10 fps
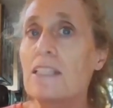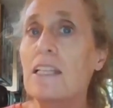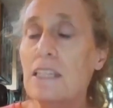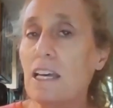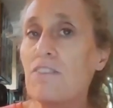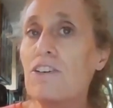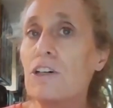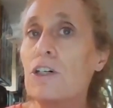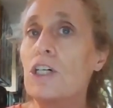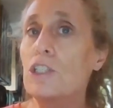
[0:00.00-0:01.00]
that they
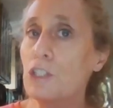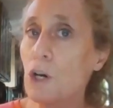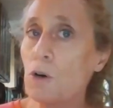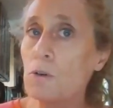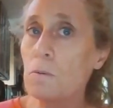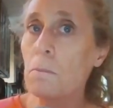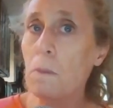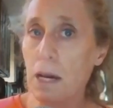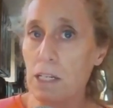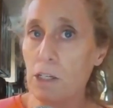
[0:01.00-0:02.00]
feel known
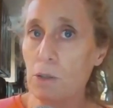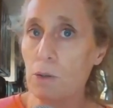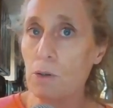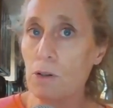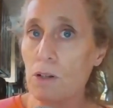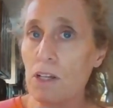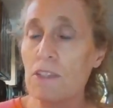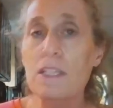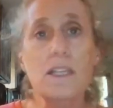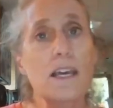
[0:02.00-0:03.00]
by you,
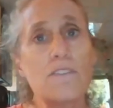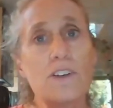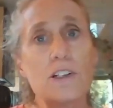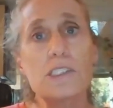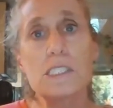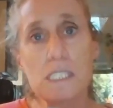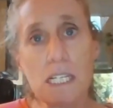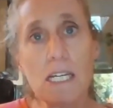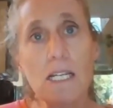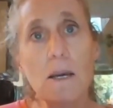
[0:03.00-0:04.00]
that they feel
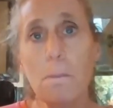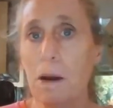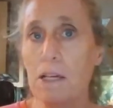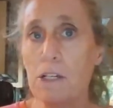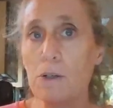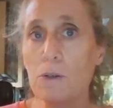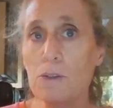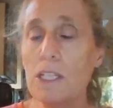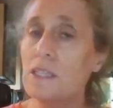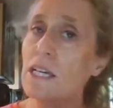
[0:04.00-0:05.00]
seen by you,
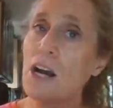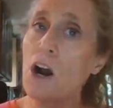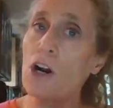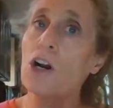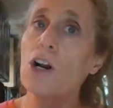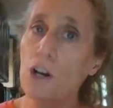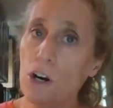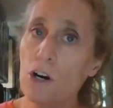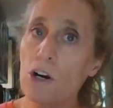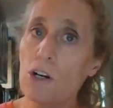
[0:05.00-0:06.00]
that they are
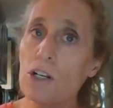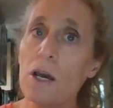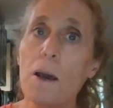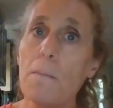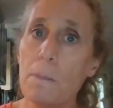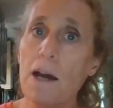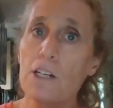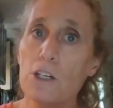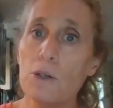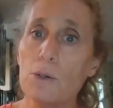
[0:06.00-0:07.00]
heard by
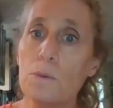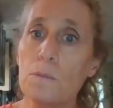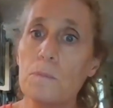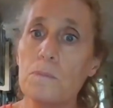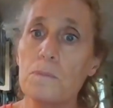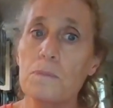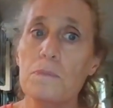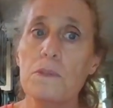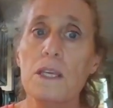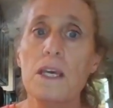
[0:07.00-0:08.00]
you.
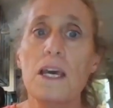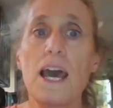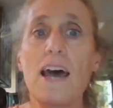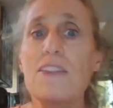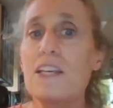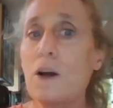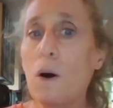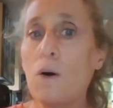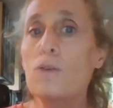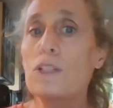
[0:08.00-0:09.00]
And the
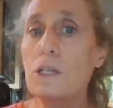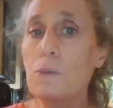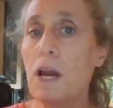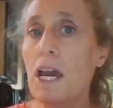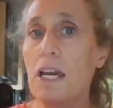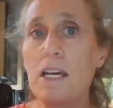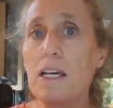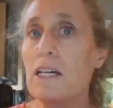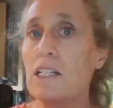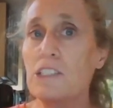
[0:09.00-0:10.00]
only way
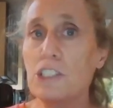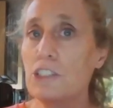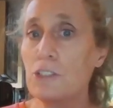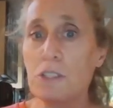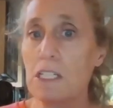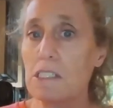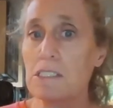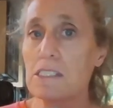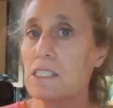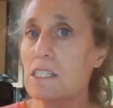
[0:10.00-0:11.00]
to do
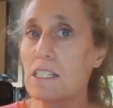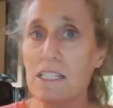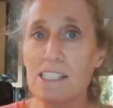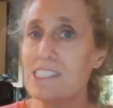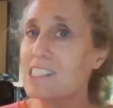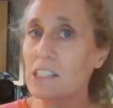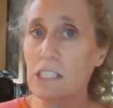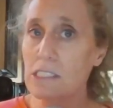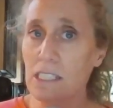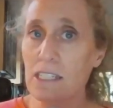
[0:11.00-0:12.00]
this is to
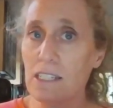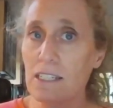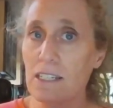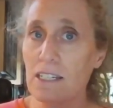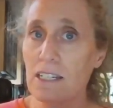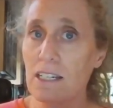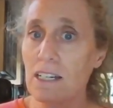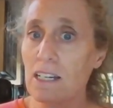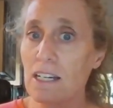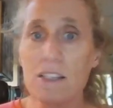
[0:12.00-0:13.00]
listen.
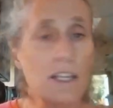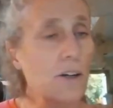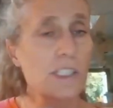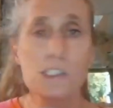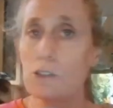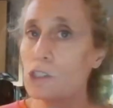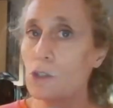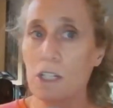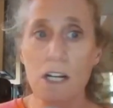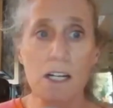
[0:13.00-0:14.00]
There is no
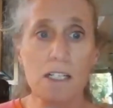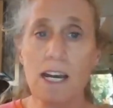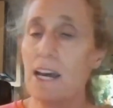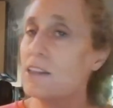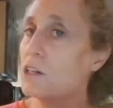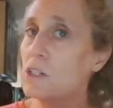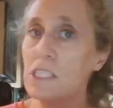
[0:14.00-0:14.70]
shortcut and there